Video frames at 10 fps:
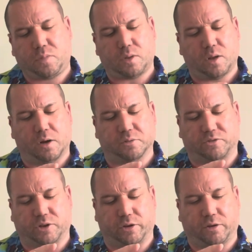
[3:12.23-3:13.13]

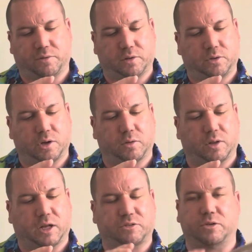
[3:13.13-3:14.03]
Obviously got your good old
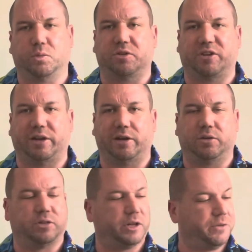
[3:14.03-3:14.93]
classic what's in it
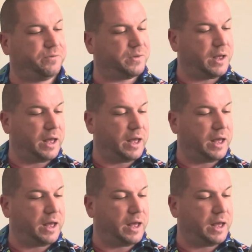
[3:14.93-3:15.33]
underneath.